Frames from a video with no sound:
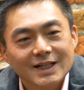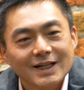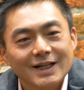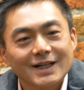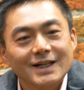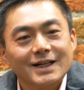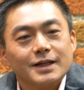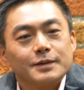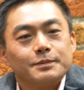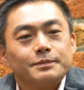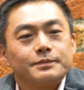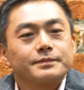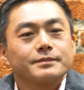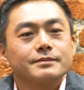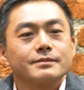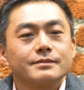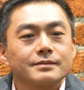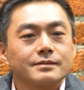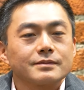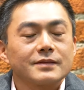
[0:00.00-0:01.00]
Um,
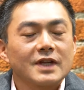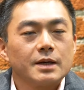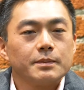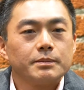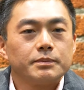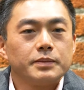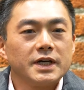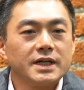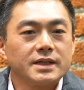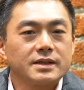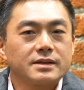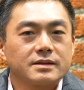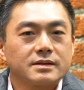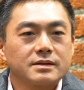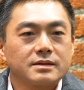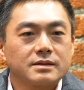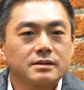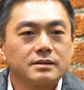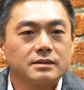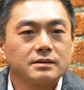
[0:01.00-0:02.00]

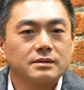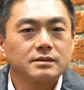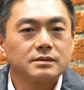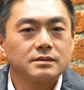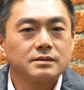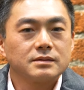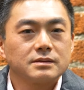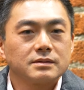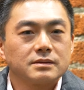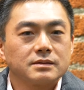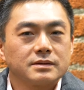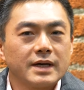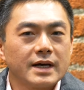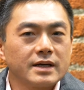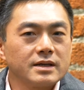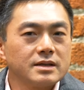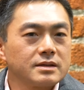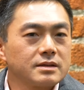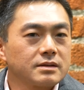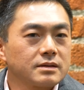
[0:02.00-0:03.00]
but
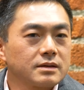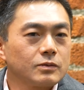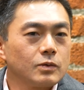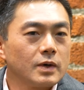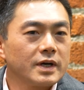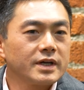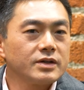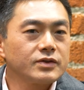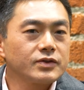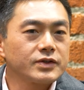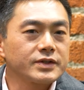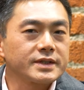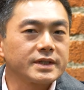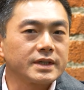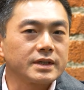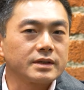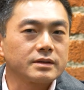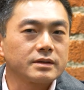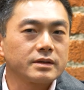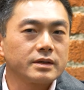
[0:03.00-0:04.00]
that is quite
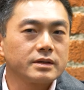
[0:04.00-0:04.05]
interesting.